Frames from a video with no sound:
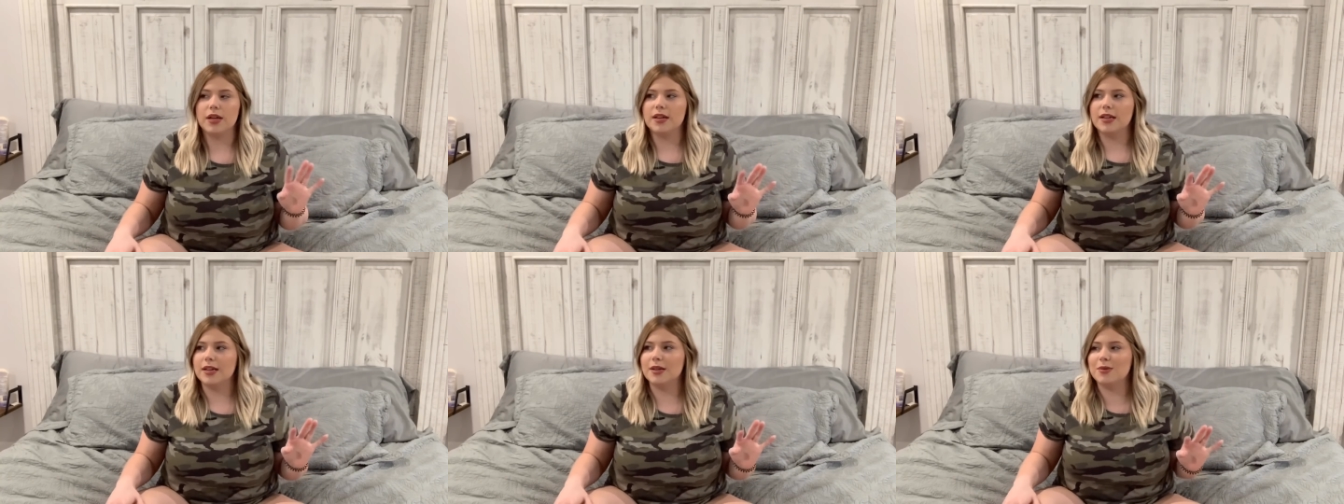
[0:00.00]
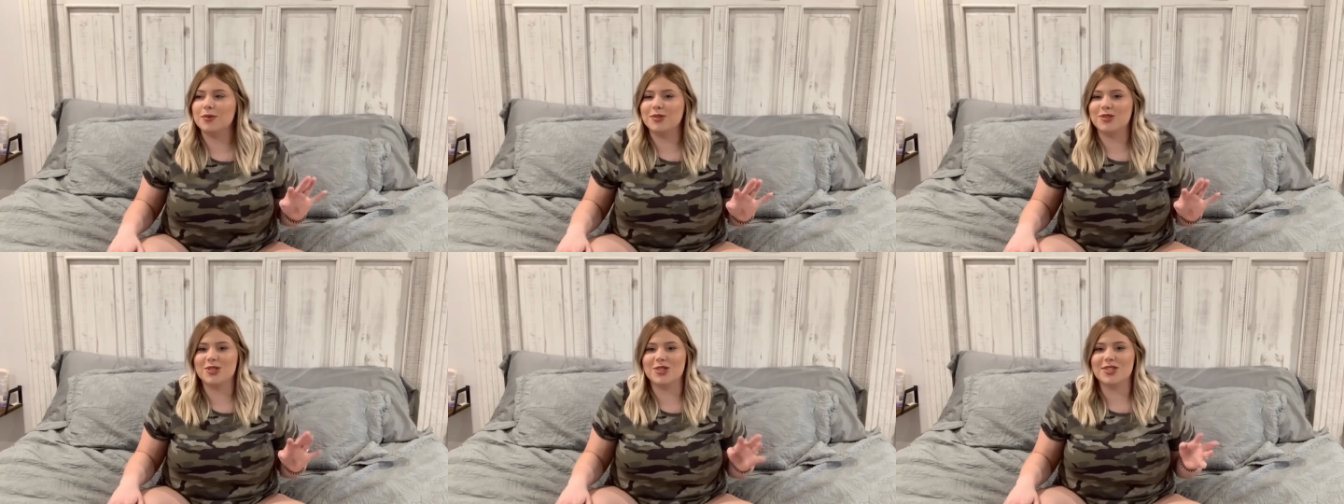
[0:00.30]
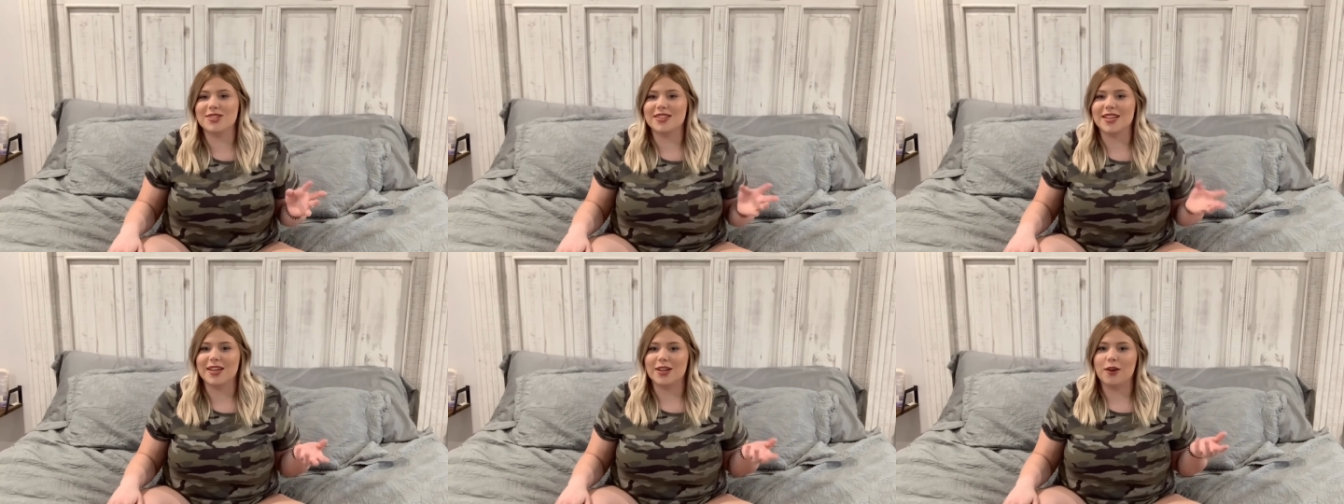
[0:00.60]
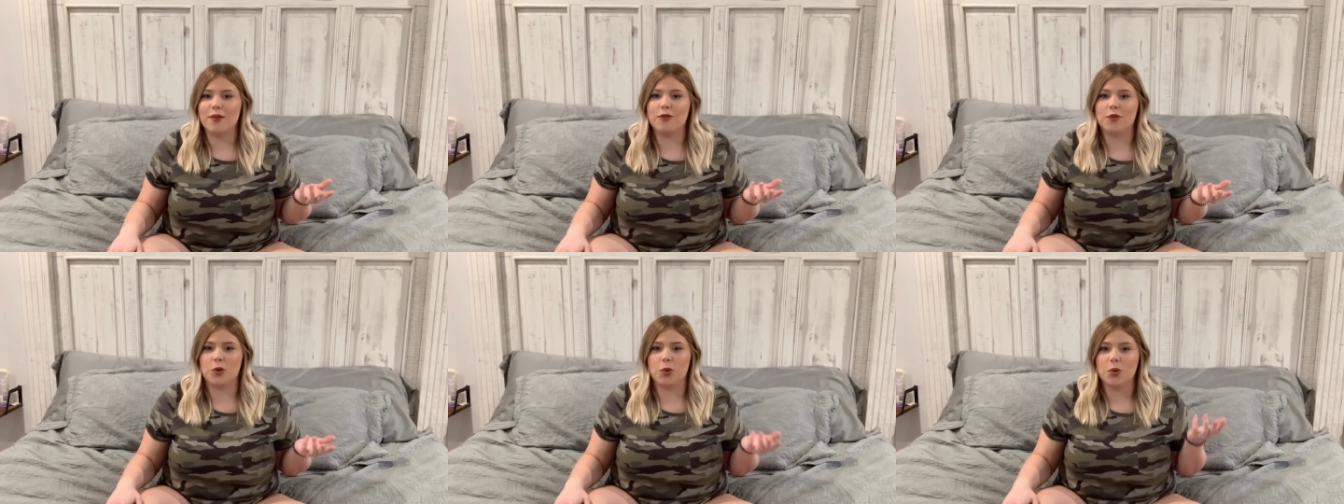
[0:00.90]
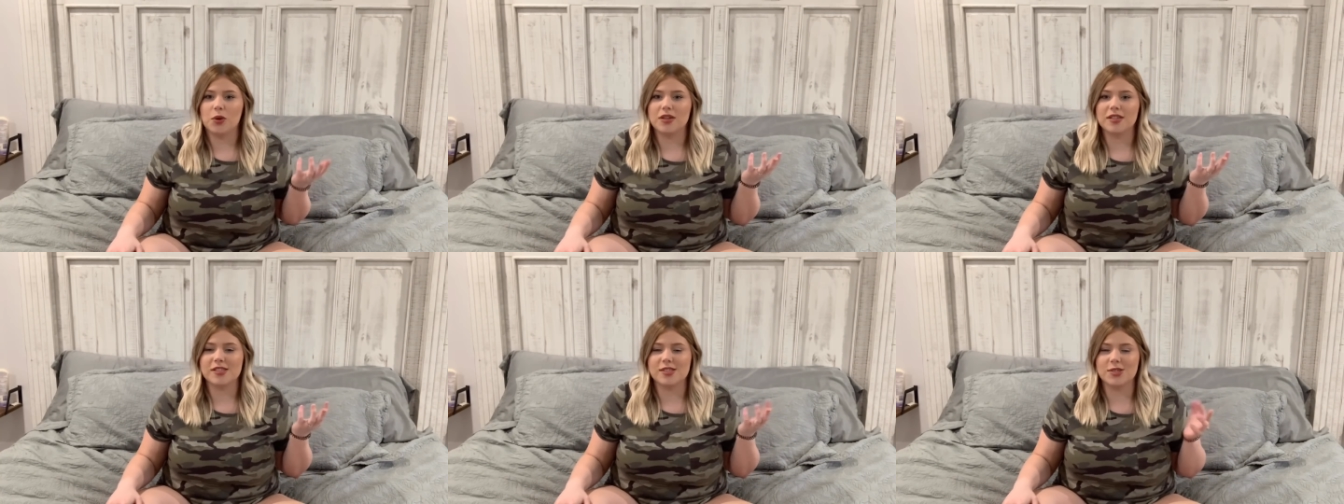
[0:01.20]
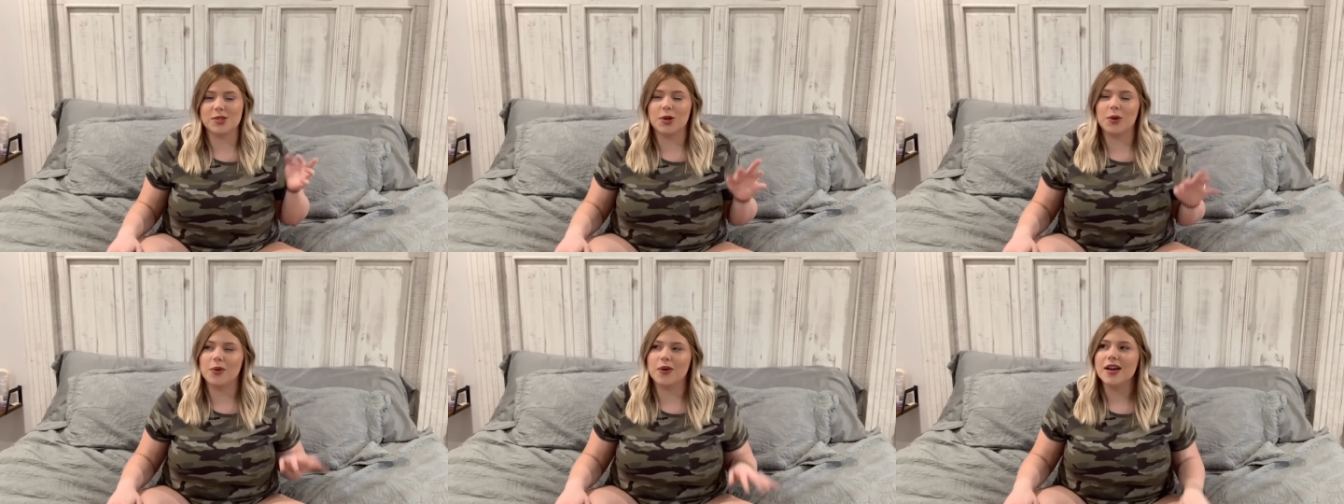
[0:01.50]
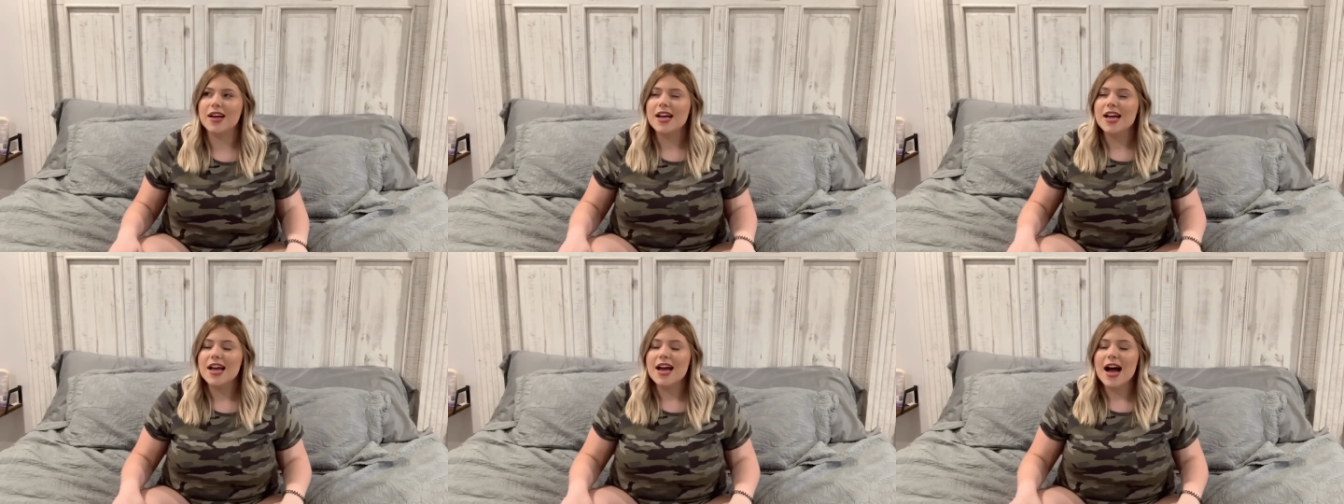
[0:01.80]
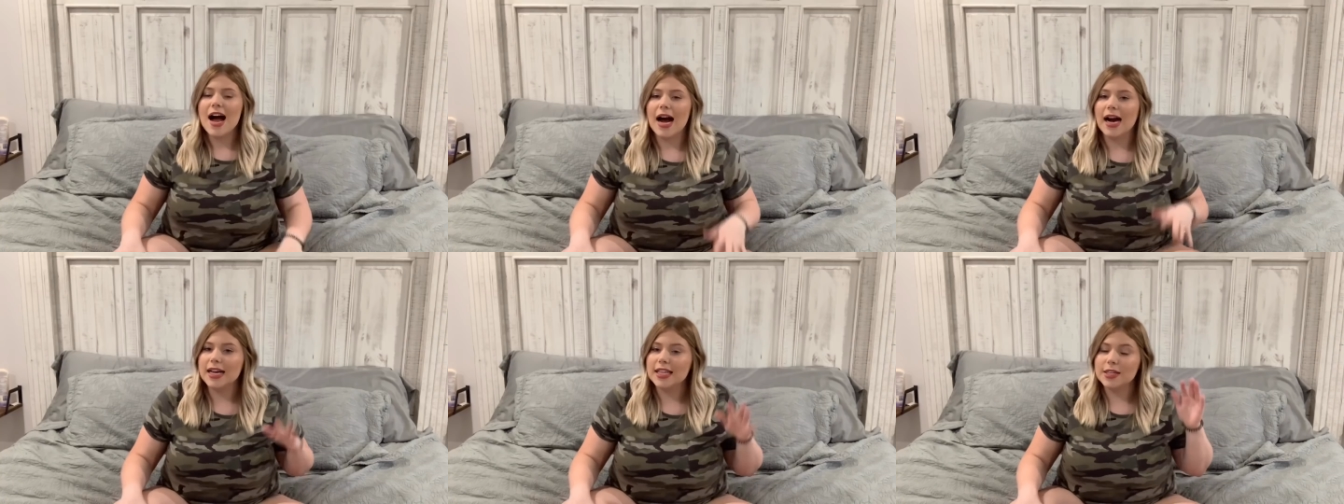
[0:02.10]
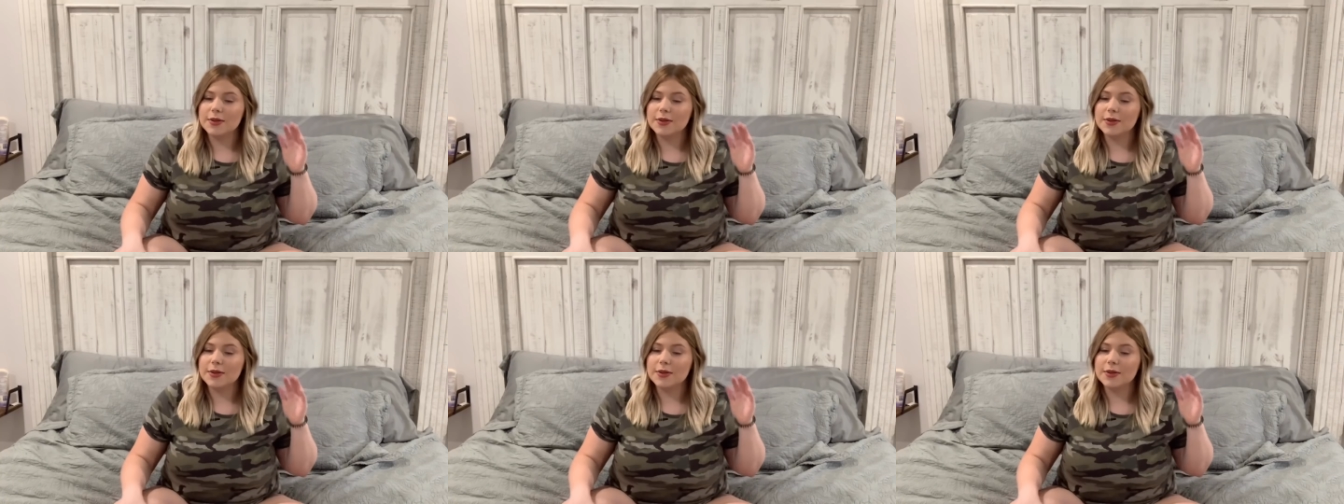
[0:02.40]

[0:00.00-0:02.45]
it was just like, of course. So highly